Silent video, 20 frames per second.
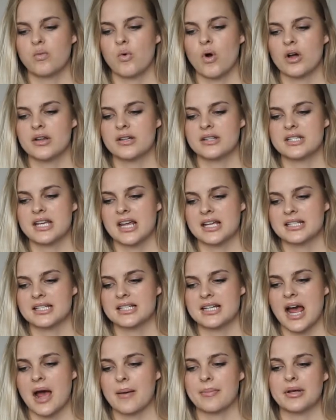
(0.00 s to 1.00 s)
What tends
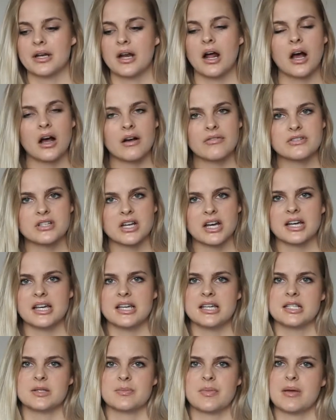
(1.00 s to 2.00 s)
to happen after
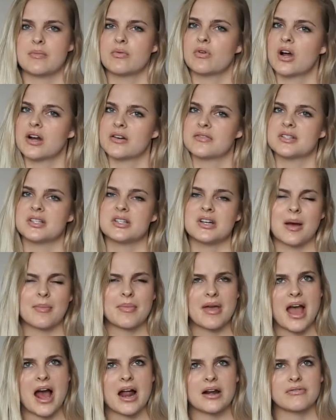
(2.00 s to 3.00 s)
is people kind of
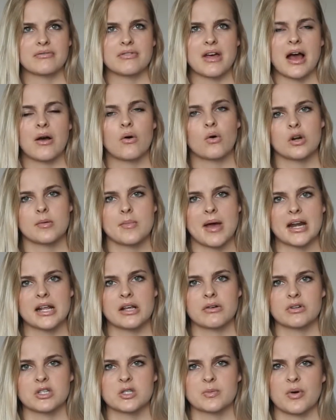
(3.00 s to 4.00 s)
snap out of that
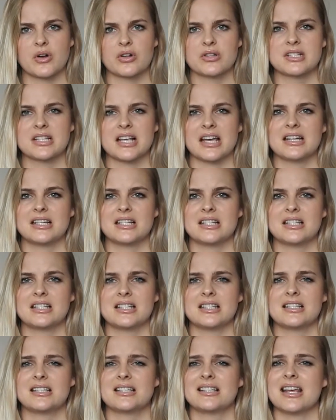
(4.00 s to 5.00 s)
automatic response and
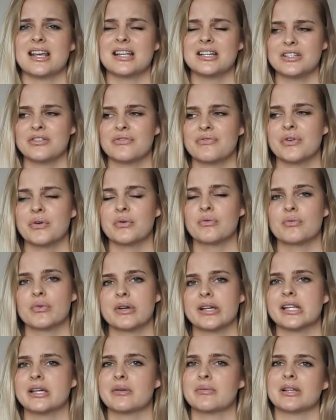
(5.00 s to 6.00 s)
tend to feel
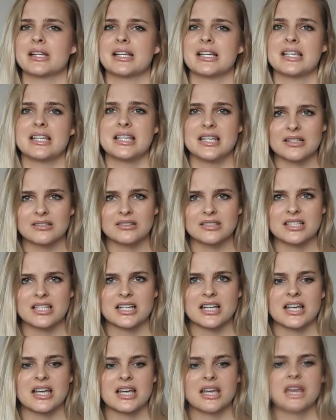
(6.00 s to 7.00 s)
really
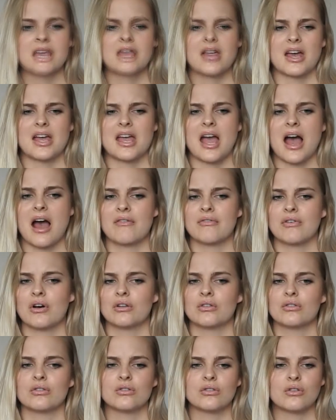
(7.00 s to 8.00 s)
guilty. They have
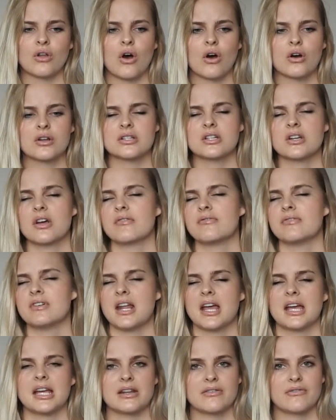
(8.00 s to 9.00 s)
a lot of
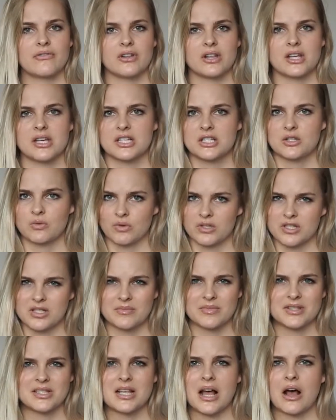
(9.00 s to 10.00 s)
negative feelings towards
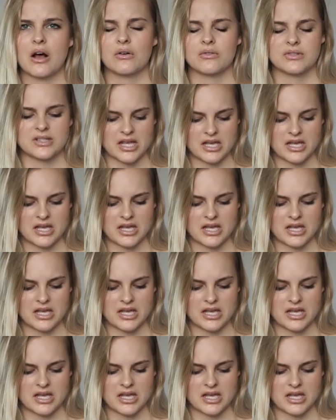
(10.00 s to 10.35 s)
themselves.